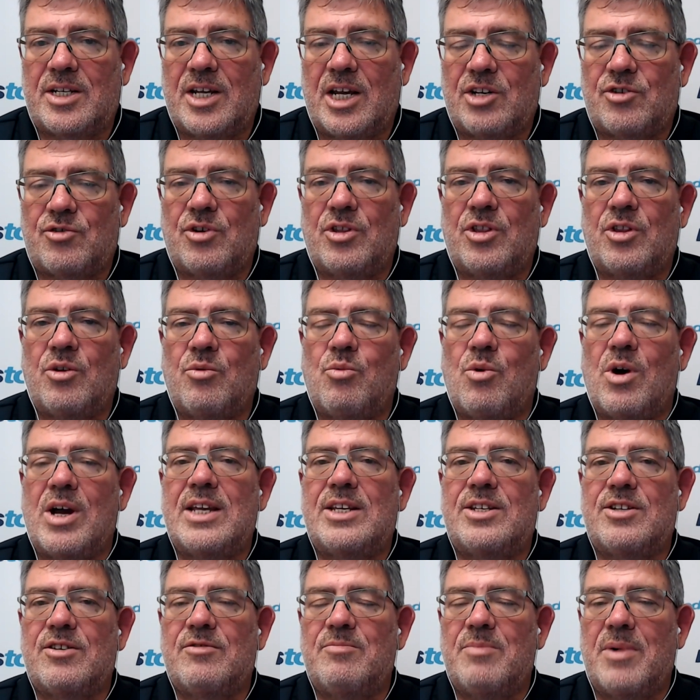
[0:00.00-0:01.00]
etc., and the
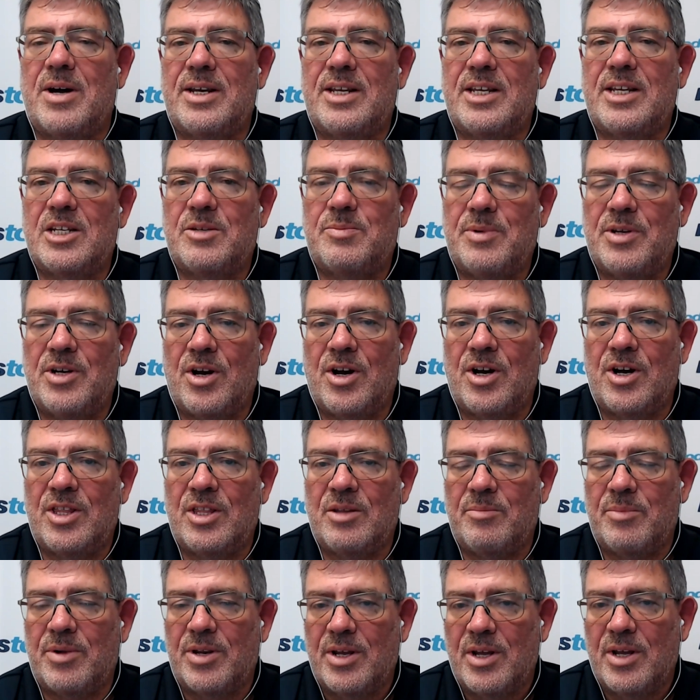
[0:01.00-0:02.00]
weight of money is
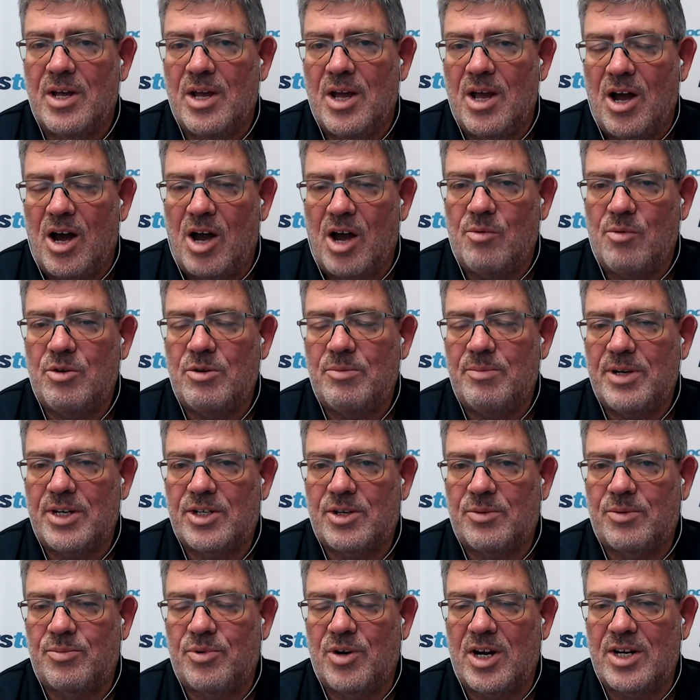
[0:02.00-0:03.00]
behind them. But I wouldn't
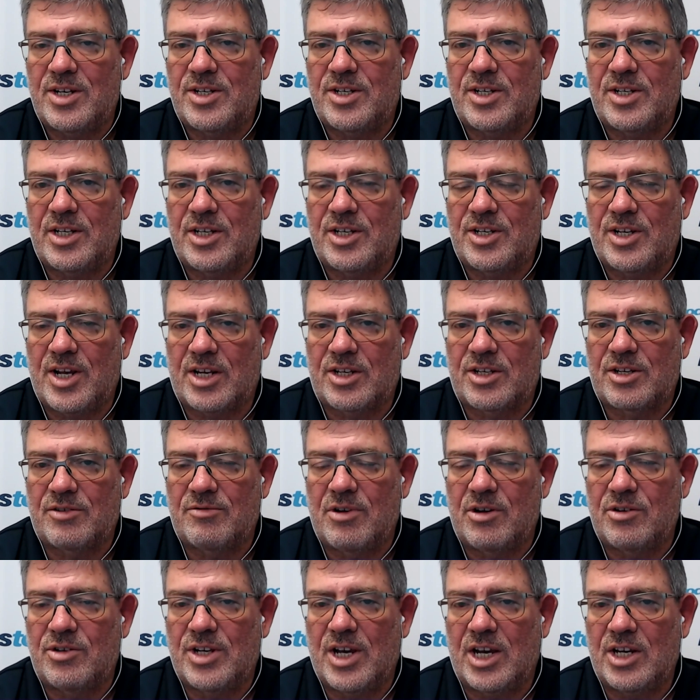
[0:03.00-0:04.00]
be surprised to see
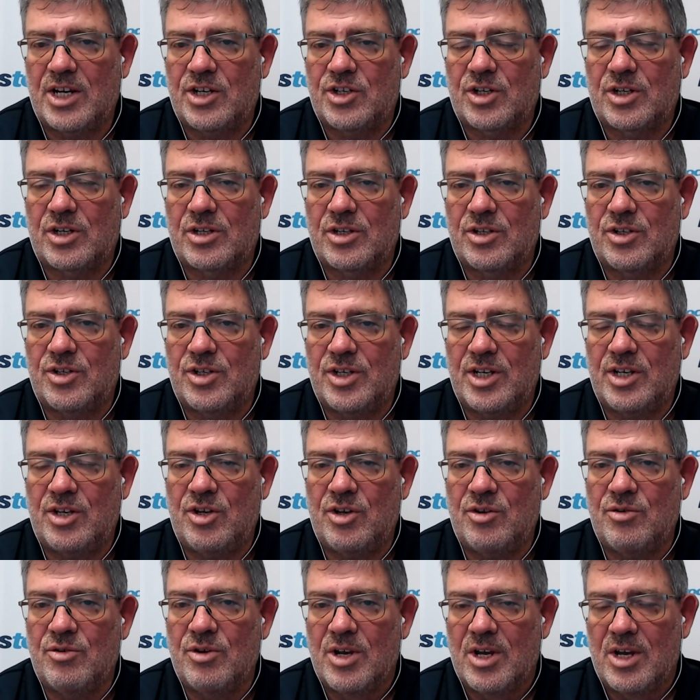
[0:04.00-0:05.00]
sector rotation
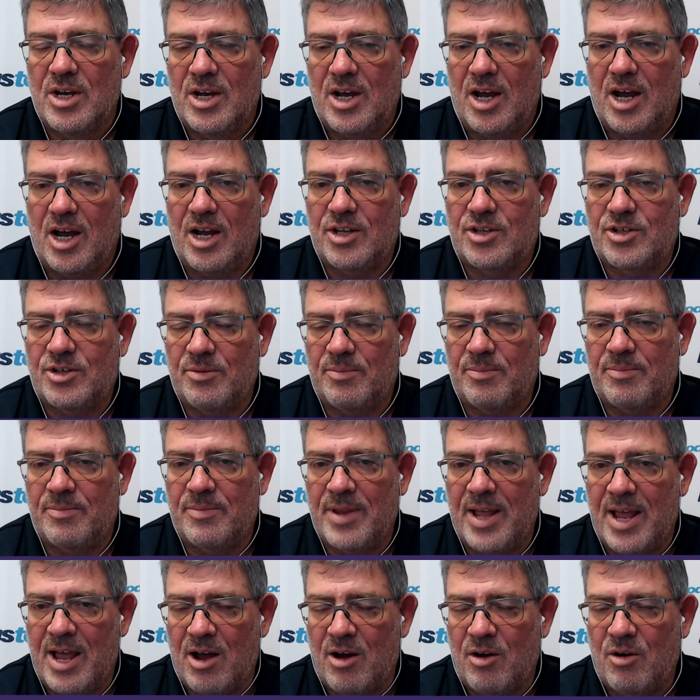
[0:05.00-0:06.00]
continue uh, to
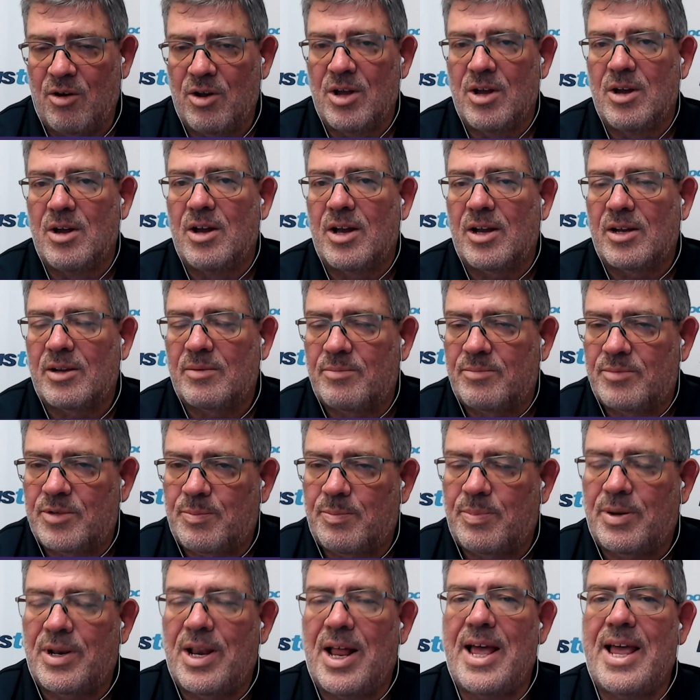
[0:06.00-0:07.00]
now
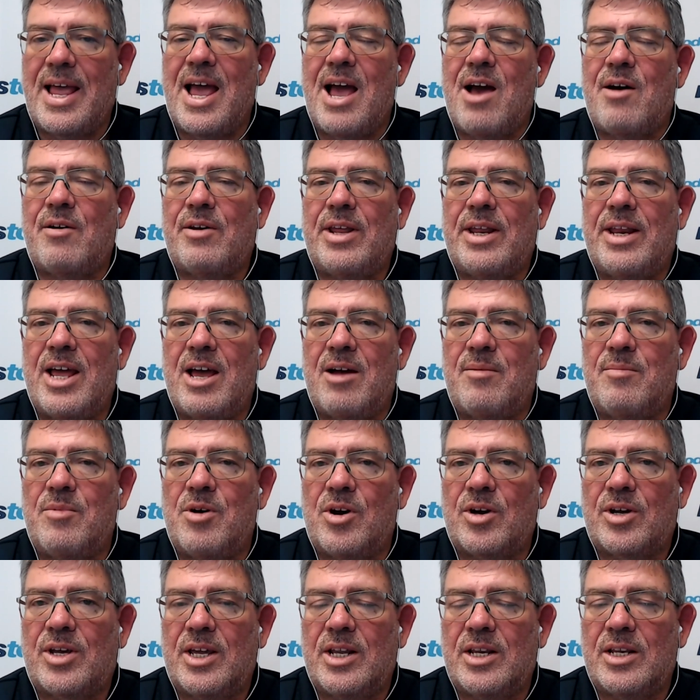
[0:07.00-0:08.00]
play out in our
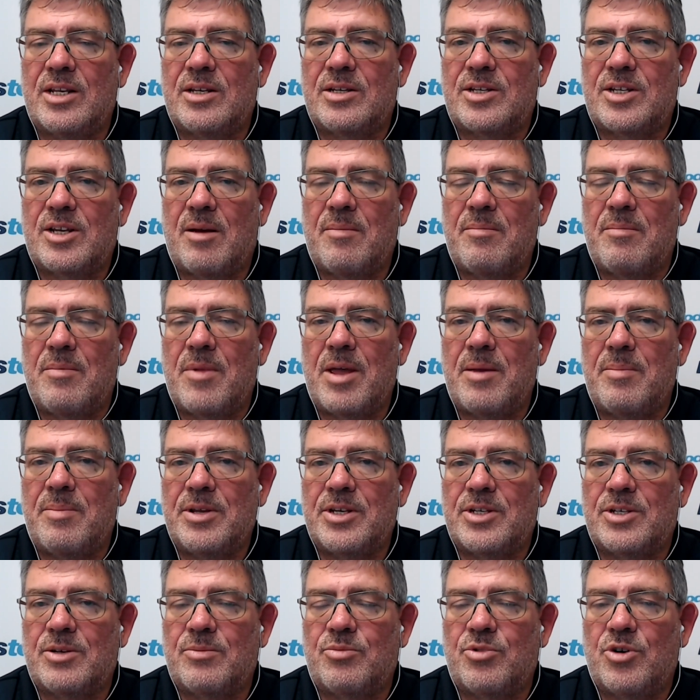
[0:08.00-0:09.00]
market, and some
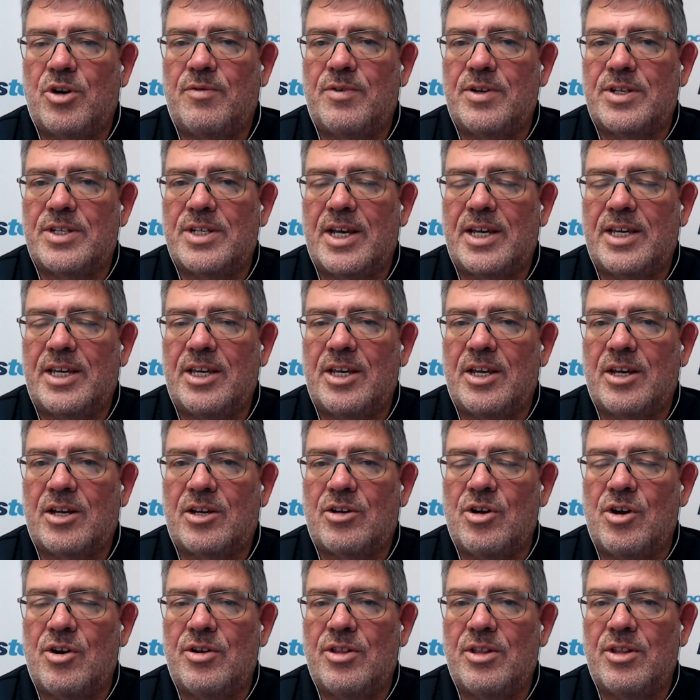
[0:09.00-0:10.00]
maybe some profit taking
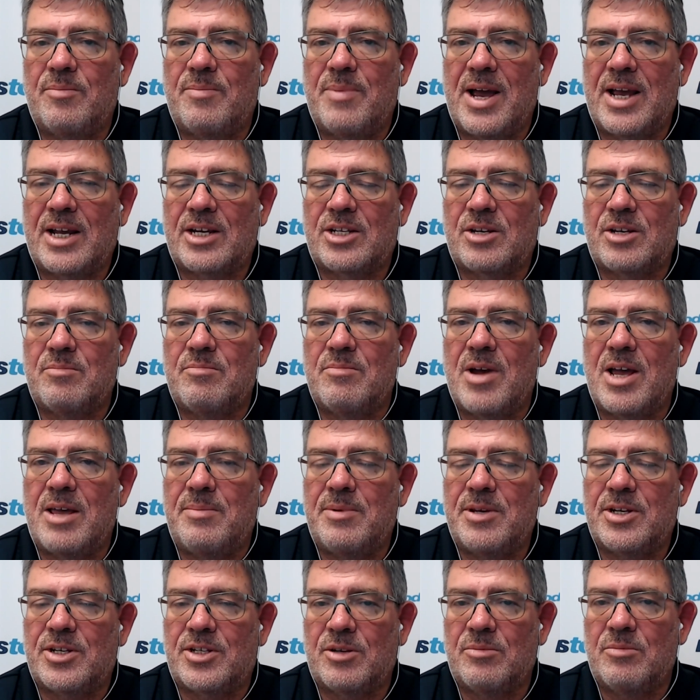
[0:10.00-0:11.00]
occur in the banks, and
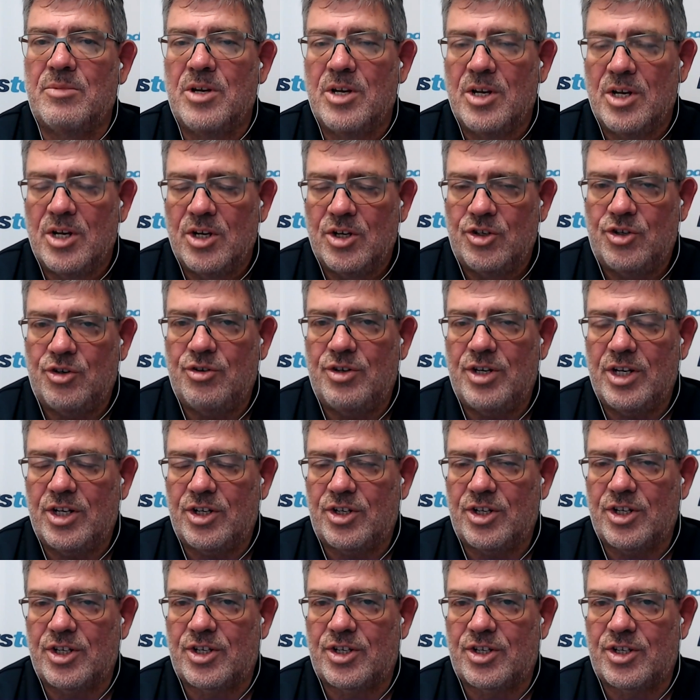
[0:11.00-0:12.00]
maybe some
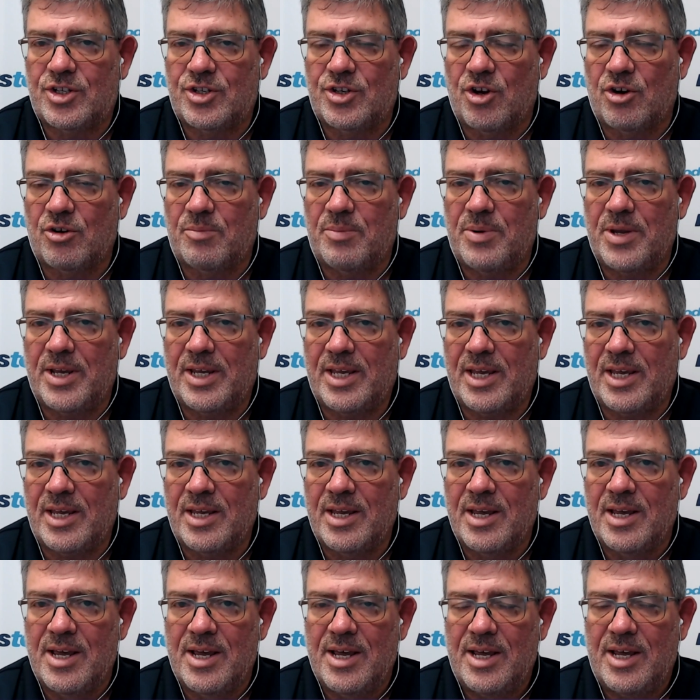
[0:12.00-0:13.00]
judicious stock
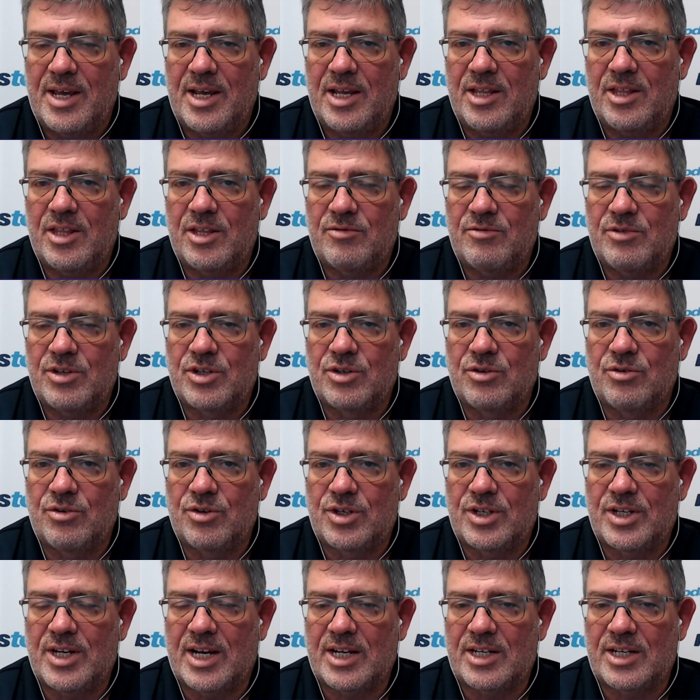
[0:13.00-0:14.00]
picking in the
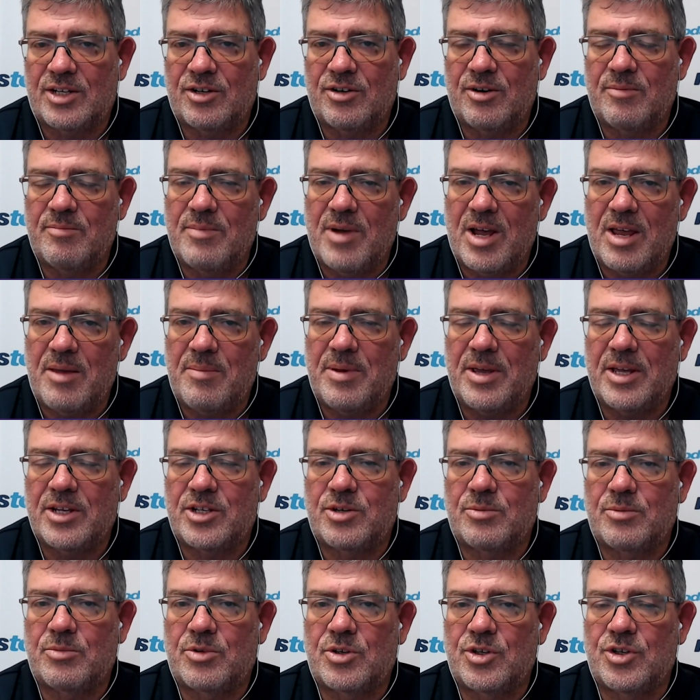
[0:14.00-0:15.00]
resource sector and
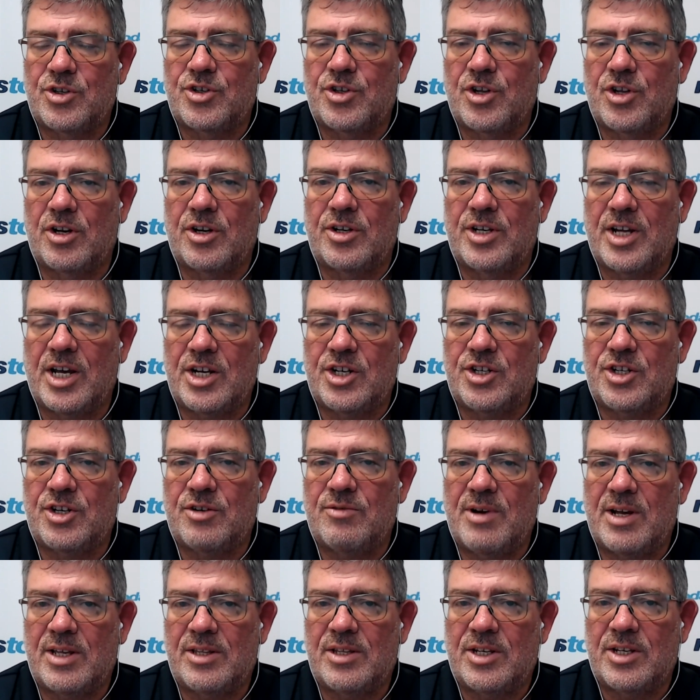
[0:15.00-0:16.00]
maybe some
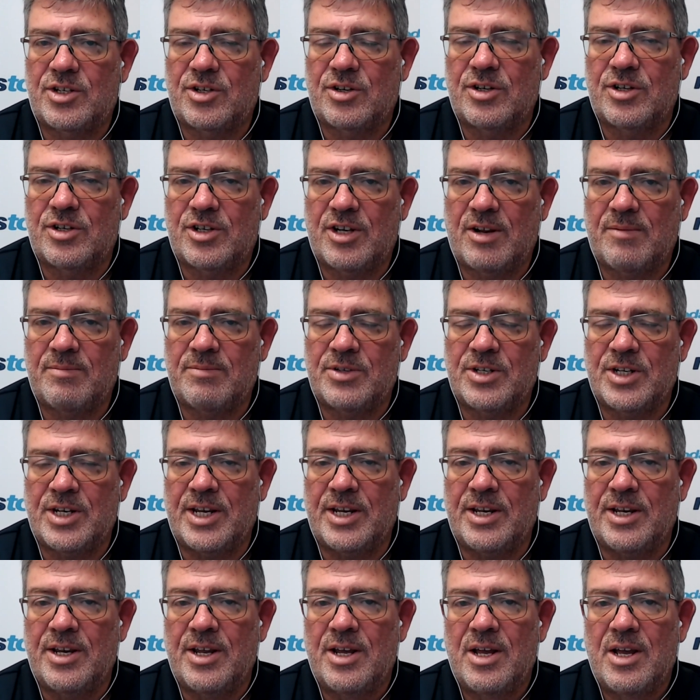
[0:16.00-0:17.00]
consolidation around this sort of
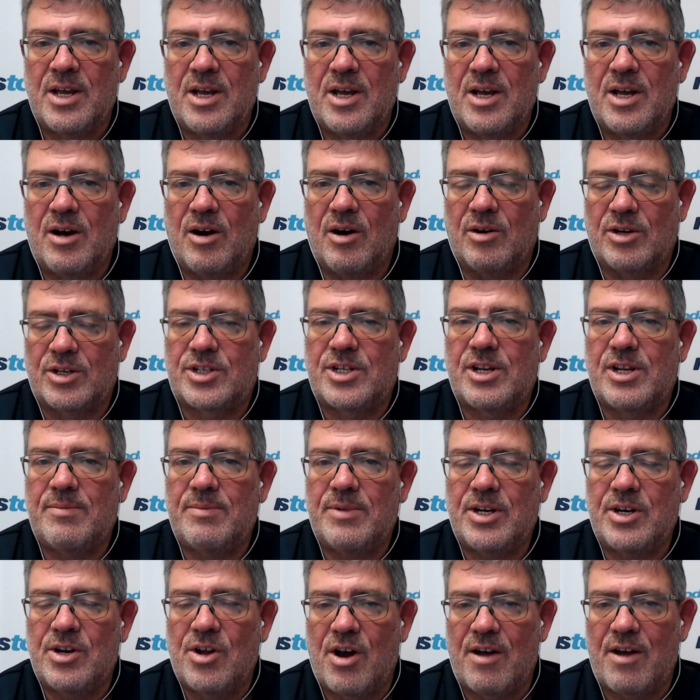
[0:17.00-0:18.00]
17, uh,
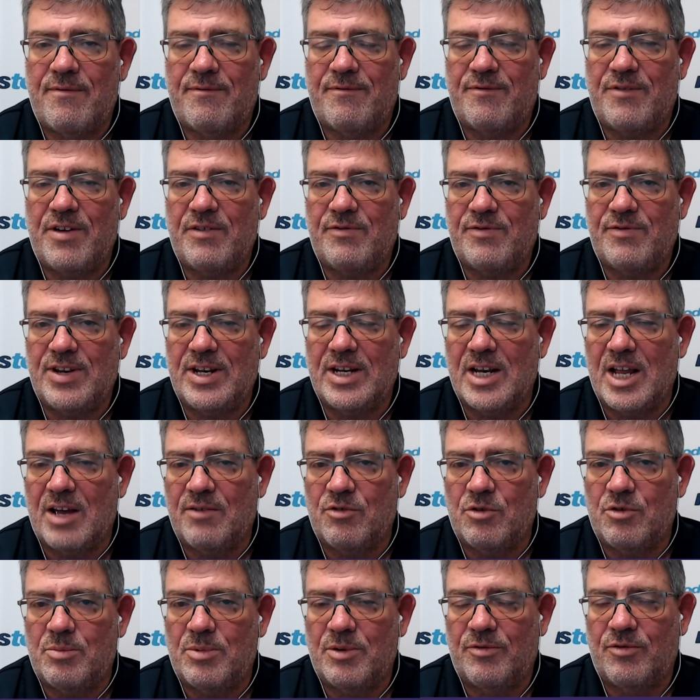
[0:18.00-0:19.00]
79.50
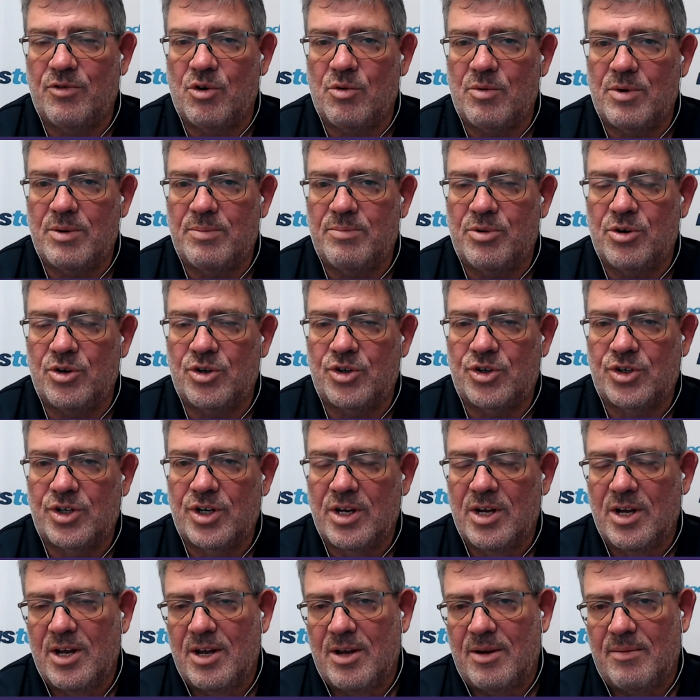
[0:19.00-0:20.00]
level before we
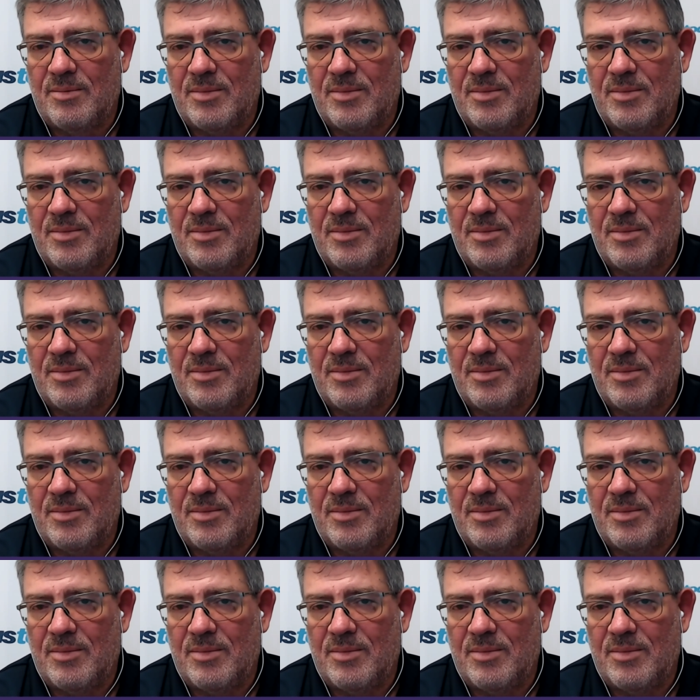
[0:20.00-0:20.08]
push